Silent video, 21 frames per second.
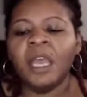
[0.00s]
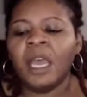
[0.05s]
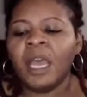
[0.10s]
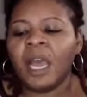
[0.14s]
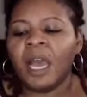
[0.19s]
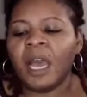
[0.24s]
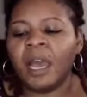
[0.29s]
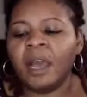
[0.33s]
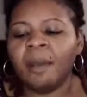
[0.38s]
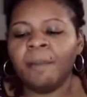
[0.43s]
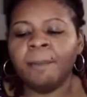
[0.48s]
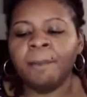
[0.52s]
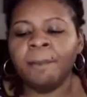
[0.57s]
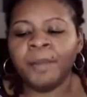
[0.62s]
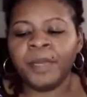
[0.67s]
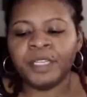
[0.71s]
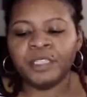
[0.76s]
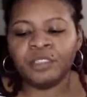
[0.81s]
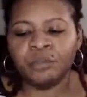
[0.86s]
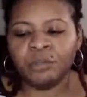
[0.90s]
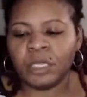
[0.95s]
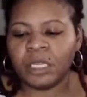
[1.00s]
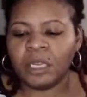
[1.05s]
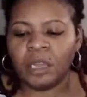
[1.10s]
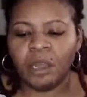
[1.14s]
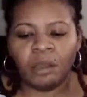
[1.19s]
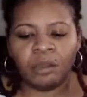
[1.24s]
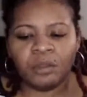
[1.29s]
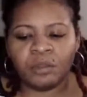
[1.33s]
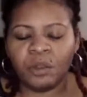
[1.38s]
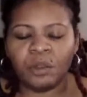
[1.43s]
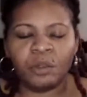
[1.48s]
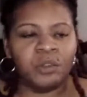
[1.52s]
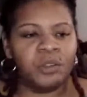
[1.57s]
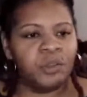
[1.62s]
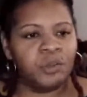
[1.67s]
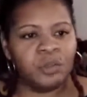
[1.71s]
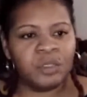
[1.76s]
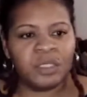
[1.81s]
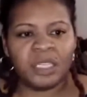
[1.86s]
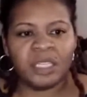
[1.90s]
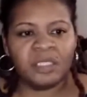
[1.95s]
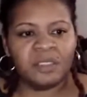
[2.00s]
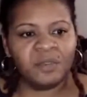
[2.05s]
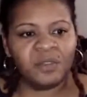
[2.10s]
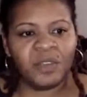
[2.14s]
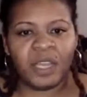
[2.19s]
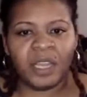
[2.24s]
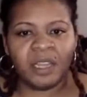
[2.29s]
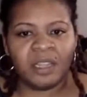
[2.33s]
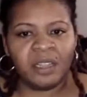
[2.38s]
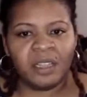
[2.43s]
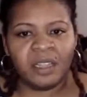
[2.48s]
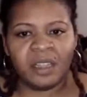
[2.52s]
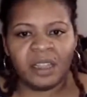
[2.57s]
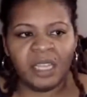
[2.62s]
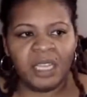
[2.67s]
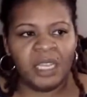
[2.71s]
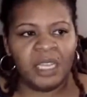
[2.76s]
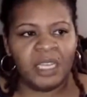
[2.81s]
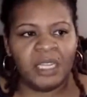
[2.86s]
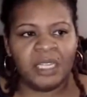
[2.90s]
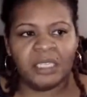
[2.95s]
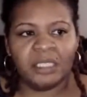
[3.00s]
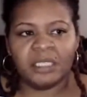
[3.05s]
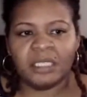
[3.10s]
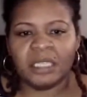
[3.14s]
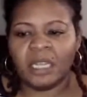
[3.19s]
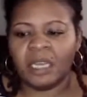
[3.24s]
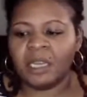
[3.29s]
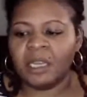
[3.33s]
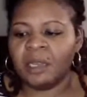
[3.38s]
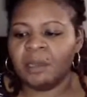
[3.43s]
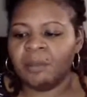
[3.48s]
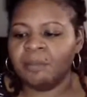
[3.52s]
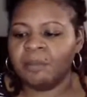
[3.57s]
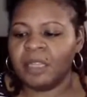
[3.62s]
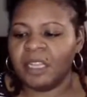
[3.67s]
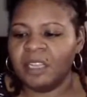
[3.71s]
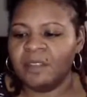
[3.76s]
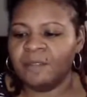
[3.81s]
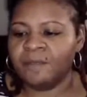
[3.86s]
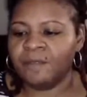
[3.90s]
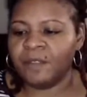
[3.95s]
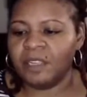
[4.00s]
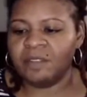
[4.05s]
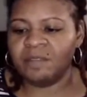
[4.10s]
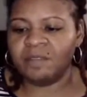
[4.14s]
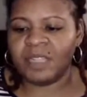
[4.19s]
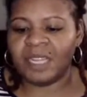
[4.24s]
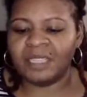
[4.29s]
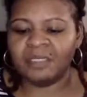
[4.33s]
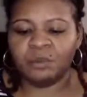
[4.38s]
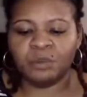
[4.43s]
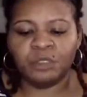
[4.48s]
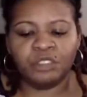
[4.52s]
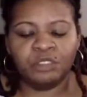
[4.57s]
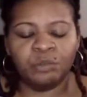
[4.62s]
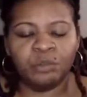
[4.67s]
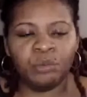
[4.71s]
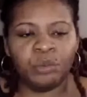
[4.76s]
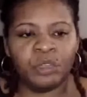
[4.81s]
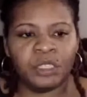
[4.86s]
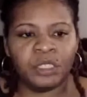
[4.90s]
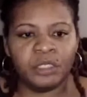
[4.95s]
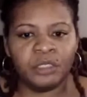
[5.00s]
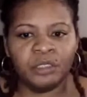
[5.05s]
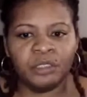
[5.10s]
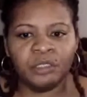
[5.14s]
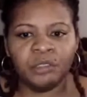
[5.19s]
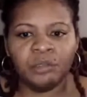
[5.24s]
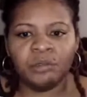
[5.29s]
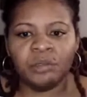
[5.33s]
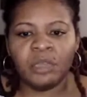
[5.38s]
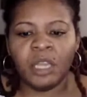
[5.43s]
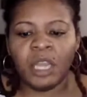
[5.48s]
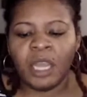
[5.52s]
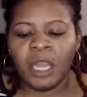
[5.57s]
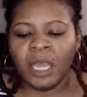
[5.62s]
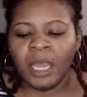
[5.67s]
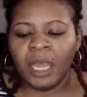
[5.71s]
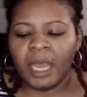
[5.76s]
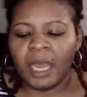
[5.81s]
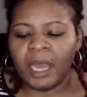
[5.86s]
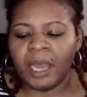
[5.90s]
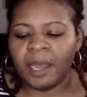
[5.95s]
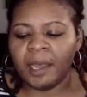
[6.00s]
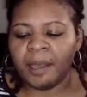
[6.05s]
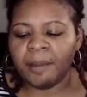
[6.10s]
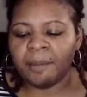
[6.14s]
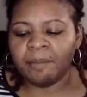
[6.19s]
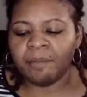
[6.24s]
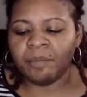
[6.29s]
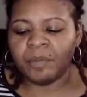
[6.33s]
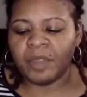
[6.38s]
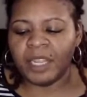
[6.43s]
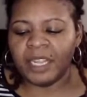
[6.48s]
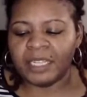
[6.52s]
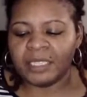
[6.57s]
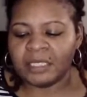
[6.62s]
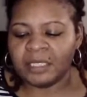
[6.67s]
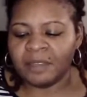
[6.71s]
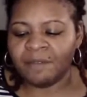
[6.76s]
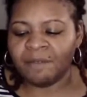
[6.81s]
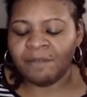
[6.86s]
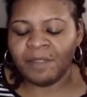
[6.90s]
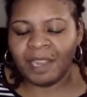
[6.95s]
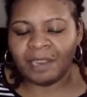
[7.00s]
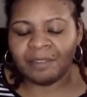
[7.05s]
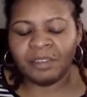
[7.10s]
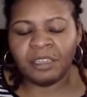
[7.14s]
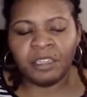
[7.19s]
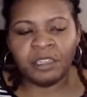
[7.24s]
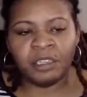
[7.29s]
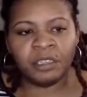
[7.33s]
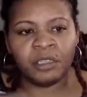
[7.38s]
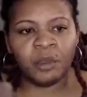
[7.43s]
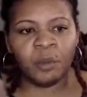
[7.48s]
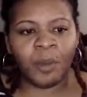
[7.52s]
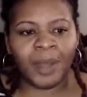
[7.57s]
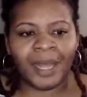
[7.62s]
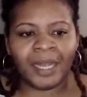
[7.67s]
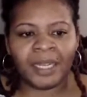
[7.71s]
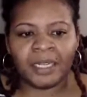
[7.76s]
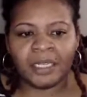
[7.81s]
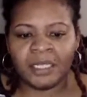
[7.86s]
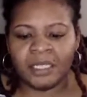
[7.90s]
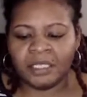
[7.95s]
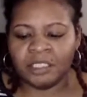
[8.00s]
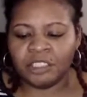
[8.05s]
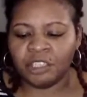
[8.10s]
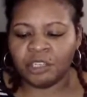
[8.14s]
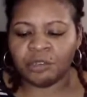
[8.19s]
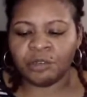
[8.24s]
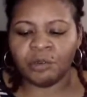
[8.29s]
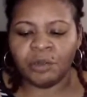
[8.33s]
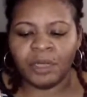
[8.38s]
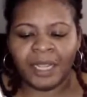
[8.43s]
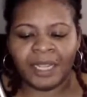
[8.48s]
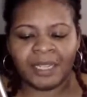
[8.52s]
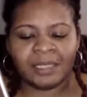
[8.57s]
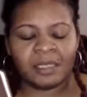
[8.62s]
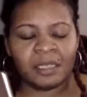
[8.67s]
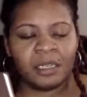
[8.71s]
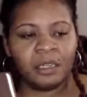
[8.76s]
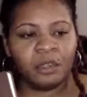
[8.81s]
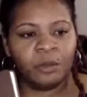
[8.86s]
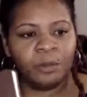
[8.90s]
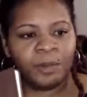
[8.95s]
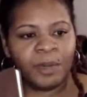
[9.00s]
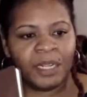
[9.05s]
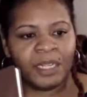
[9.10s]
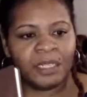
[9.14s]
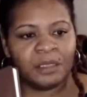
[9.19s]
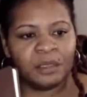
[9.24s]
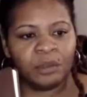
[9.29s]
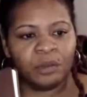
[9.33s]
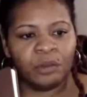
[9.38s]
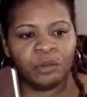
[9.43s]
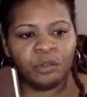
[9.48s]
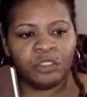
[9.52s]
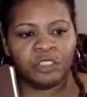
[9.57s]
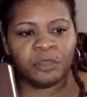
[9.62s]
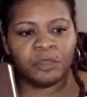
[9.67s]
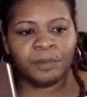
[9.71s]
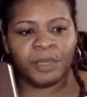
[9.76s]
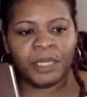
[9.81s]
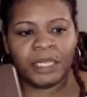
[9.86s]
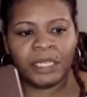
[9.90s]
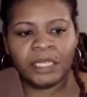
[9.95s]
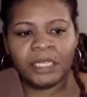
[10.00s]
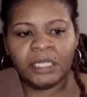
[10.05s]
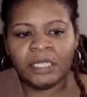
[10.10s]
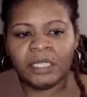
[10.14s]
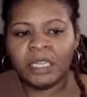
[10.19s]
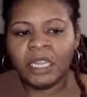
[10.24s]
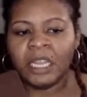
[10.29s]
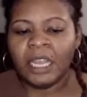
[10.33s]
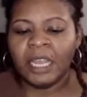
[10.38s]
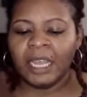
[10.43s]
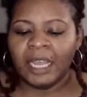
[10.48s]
But you can also use this for other things, if that's what you want to do. It's a very good quality journal. It has a little place to hold your pen.